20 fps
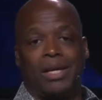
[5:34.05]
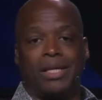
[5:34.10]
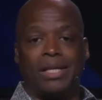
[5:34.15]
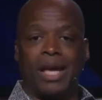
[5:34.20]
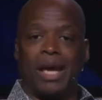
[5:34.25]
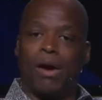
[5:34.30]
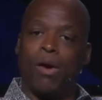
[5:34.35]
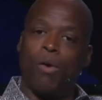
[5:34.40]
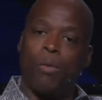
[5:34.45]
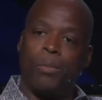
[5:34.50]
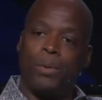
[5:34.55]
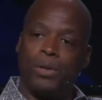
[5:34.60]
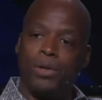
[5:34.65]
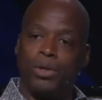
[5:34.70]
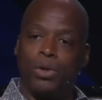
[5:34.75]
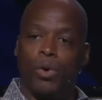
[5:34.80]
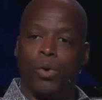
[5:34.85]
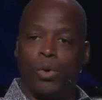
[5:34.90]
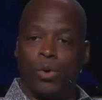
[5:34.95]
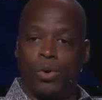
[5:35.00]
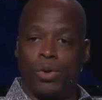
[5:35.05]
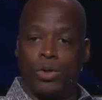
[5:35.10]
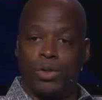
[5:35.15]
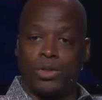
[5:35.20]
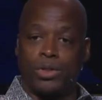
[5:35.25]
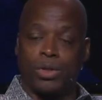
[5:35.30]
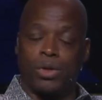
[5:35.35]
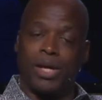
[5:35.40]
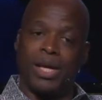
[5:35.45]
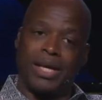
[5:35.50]
They open
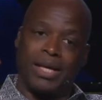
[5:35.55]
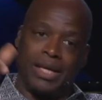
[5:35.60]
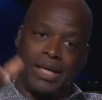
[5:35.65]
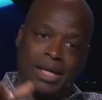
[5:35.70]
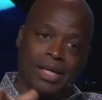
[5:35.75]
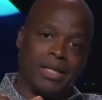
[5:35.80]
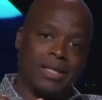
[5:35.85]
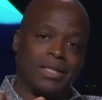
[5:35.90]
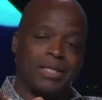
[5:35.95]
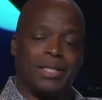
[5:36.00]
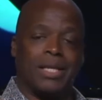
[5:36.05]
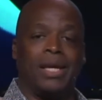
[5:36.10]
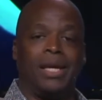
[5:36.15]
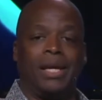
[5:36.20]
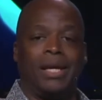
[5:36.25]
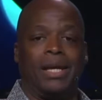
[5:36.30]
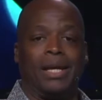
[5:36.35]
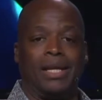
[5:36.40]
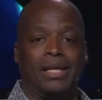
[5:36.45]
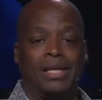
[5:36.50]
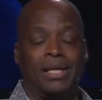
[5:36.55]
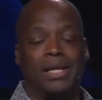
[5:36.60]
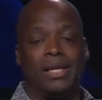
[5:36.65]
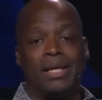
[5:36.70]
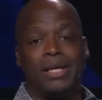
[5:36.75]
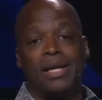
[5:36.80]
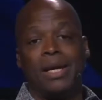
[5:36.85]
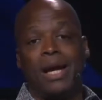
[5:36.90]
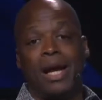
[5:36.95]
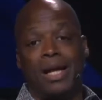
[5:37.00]
doors, so they get us in.
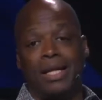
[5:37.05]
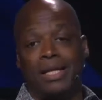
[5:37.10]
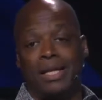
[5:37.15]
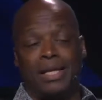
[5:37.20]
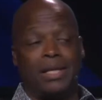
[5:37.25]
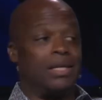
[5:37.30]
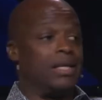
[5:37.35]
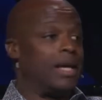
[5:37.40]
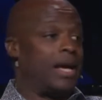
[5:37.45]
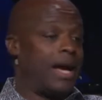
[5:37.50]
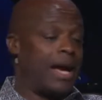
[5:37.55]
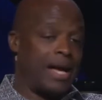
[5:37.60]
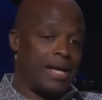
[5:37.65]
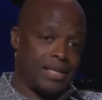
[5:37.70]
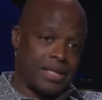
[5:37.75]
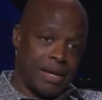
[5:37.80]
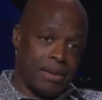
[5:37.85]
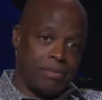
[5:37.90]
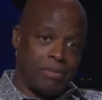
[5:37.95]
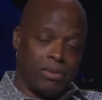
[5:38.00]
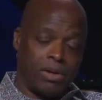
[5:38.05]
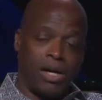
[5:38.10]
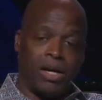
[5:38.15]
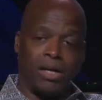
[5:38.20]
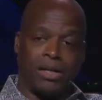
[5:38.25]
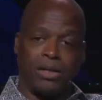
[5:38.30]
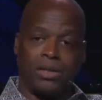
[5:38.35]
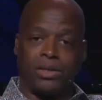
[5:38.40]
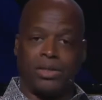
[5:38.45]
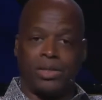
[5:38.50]
And then, as I'm
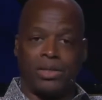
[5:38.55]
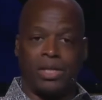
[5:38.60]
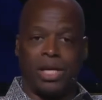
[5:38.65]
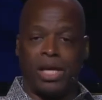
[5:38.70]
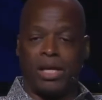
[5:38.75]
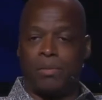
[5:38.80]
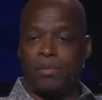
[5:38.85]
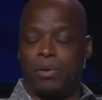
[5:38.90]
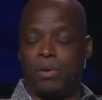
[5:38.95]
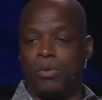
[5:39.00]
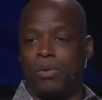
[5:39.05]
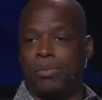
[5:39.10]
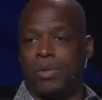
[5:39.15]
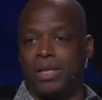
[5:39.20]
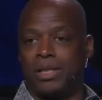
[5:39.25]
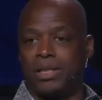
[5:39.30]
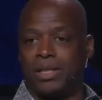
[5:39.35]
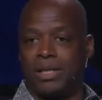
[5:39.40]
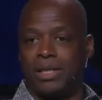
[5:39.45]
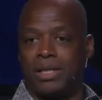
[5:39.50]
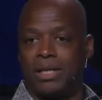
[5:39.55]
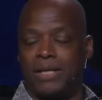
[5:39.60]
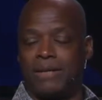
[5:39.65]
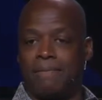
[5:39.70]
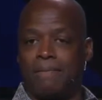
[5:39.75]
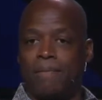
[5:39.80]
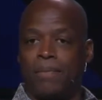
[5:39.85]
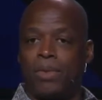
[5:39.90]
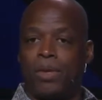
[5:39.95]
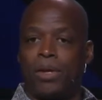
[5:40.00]
honored today to be with my
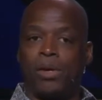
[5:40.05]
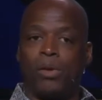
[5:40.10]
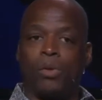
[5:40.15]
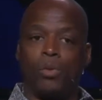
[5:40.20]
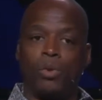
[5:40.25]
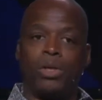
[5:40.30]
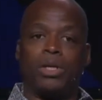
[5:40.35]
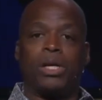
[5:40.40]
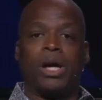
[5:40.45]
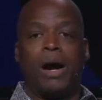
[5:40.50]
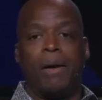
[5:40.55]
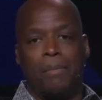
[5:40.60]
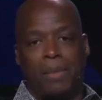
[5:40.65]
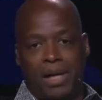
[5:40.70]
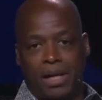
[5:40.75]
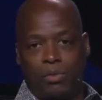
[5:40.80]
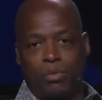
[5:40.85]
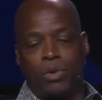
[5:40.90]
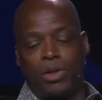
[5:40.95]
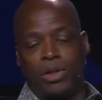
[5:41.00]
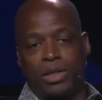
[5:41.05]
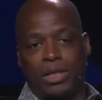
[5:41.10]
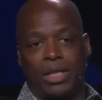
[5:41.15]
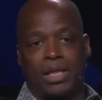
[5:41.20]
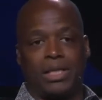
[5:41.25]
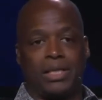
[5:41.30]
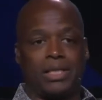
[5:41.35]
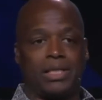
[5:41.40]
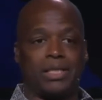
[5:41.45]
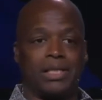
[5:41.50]
son, we come in with
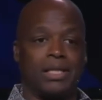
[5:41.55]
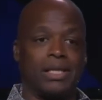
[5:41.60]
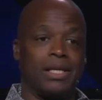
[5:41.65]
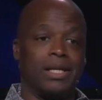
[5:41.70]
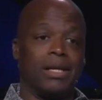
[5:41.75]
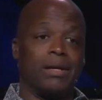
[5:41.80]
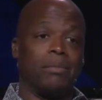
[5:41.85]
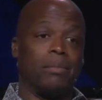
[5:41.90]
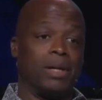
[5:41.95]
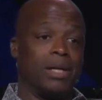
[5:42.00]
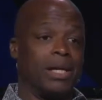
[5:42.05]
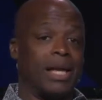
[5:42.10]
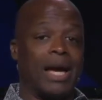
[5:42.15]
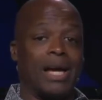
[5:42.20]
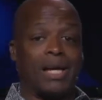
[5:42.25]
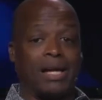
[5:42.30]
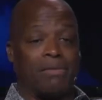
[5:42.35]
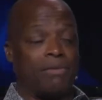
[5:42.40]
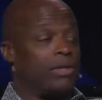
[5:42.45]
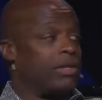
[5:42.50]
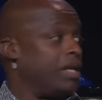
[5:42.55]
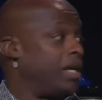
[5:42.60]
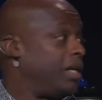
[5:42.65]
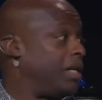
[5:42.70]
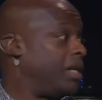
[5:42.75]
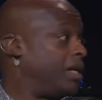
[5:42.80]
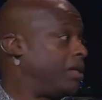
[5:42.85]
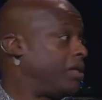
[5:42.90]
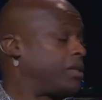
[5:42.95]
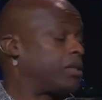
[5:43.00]
this, but like
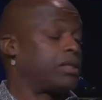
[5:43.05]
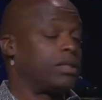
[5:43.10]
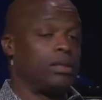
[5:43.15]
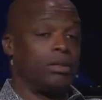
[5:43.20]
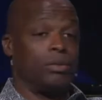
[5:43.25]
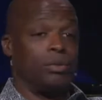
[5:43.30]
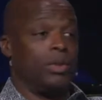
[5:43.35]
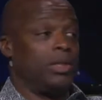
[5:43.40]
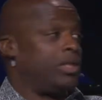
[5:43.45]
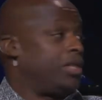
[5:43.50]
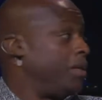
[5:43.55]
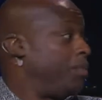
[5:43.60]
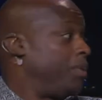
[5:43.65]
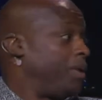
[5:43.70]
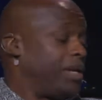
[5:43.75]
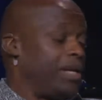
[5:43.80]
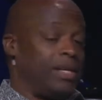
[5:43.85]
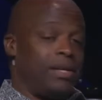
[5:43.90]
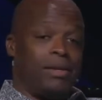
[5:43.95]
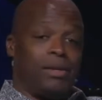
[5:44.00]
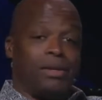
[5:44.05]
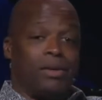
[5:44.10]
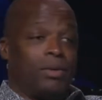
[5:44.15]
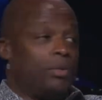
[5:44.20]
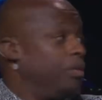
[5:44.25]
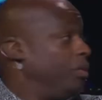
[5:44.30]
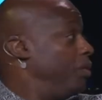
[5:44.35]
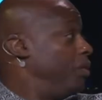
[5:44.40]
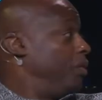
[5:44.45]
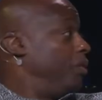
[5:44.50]
everything else, we typically
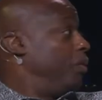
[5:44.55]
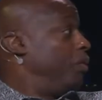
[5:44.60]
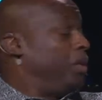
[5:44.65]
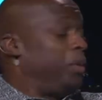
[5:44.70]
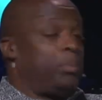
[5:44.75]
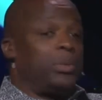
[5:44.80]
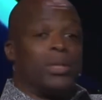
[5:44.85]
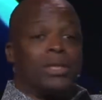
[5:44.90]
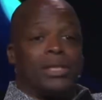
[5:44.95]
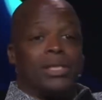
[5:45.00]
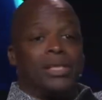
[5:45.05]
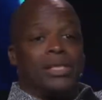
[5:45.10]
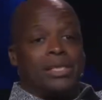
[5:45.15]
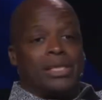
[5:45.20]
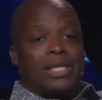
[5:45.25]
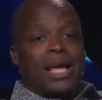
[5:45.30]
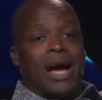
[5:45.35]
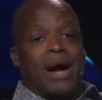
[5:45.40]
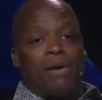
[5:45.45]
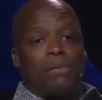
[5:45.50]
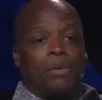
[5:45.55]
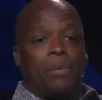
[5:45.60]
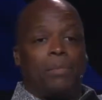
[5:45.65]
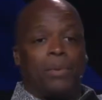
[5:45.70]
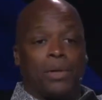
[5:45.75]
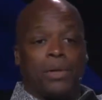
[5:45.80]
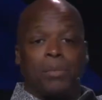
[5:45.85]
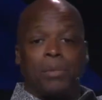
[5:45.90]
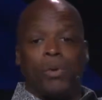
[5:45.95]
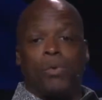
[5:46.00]
we put these down, we
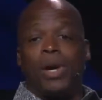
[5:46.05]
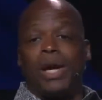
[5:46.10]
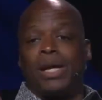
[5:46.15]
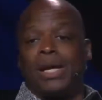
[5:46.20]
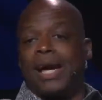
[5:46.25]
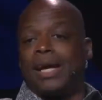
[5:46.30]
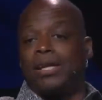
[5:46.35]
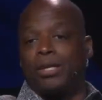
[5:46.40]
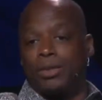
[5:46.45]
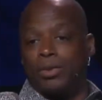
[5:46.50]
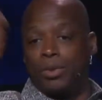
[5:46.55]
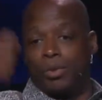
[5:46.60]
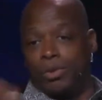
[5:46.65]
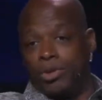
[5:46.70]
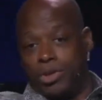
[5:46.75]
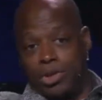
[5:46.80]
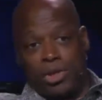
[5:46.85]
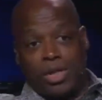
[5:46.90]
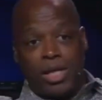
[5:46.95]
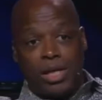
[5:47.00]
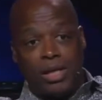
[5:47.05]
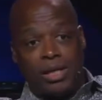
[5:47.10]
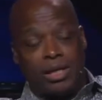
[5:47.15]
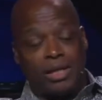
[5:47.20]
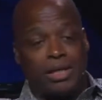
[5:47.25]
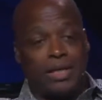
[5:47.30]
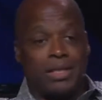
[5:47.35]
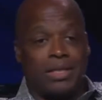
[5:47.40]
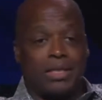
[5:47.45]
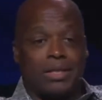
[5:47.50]
put them away like you do with your
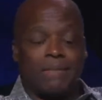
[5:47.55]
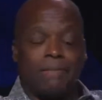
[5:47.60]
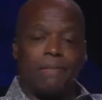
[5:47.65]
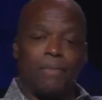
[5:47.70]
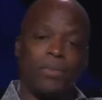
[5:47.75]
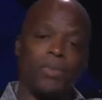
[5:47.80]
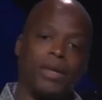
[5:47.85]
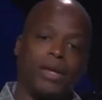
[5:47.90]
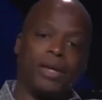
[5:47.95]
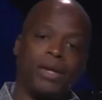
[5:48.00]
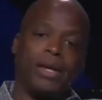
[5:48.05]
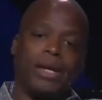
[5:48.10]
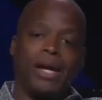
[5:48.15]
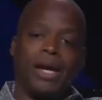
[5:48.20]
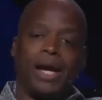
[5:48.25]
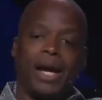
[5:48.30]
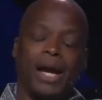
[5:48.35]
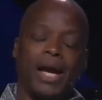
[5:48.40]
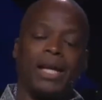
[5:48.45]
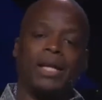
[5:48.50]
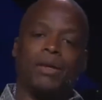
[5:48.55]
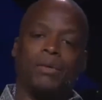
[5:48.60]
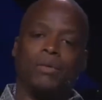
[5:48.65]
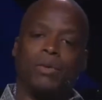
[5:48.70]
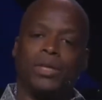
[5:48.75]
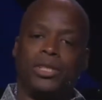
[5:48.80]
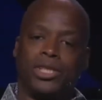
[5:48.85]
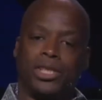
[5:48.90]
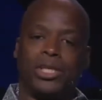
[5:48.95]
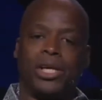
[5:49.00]
keys, and then
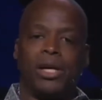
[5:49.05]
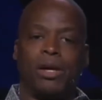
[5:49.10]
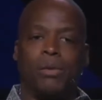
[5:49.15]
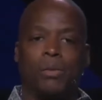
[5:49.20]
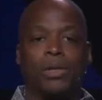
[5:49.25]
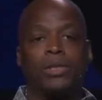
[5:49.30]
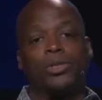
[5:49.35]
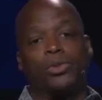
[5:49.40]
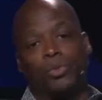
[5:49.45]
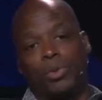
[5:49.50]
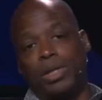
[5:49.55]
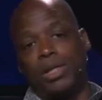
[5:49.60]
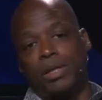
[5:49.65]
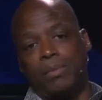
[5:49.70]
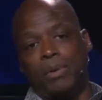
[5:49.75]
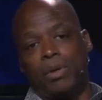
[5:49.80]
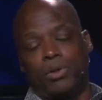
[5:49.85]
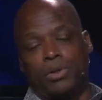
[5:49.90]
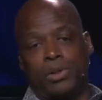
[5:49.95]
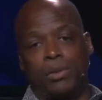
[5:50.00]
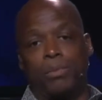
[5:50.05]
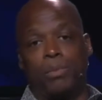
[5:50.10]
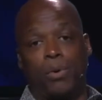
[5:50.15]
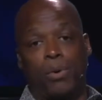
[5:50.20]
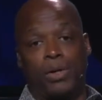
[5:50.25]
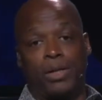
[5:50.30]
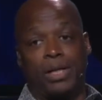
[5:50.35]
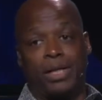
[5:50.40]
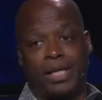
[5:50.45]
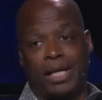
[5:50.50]
we share what's really most
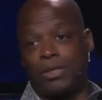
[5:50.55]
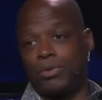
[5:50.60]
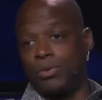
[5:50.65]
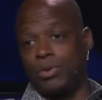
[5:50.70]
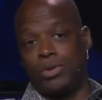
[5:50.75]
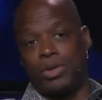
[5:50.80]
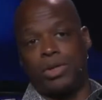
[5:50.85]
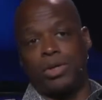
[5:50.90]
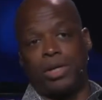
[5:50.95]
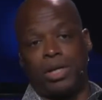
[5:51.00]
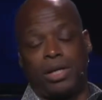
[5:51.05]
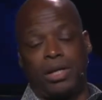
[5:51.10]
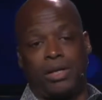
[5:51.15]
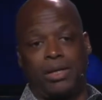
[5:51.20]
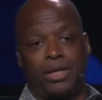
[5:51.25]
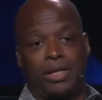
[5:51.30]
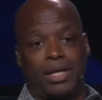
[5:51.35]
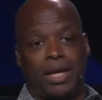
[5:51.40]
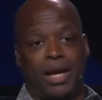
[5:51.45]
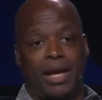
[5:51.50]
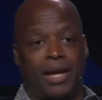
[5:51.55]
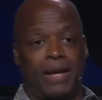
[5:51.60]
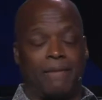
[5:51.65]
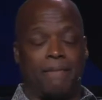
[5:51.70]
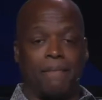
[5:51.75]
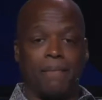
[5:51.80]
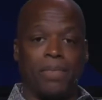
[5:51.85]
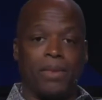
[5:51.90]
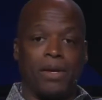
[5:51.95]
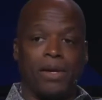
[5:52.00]
important. And that's what you're going to hear today
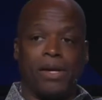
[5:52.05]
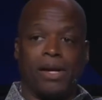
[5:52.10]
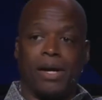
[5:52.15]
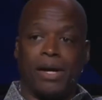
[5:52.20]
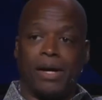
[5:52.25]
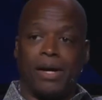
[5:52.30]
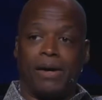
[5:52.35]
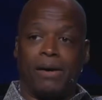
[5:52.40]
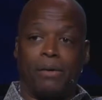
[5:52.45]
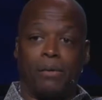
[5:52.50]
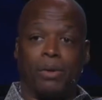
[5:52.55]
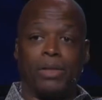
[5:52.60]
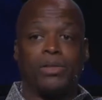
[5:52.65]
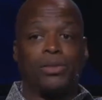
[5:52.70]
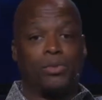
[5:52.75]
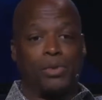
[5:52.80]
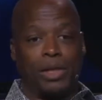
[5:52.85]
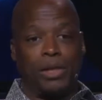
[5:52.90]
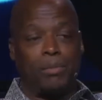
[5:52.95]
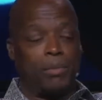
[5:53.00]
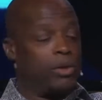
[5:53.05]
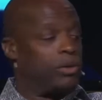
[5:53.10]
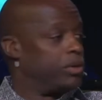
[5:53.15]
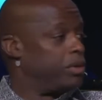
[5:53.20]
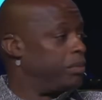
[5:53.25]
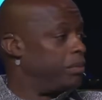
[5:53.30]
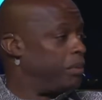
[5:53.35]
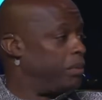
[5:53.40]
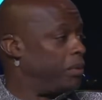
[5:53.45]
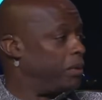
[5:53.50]
uh, what's really
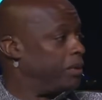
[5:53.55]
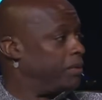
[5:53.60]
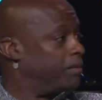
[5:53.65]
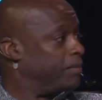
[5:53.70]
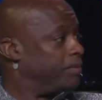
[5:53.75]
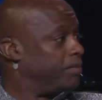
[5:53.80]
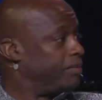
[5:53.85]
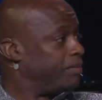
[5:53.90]
most important.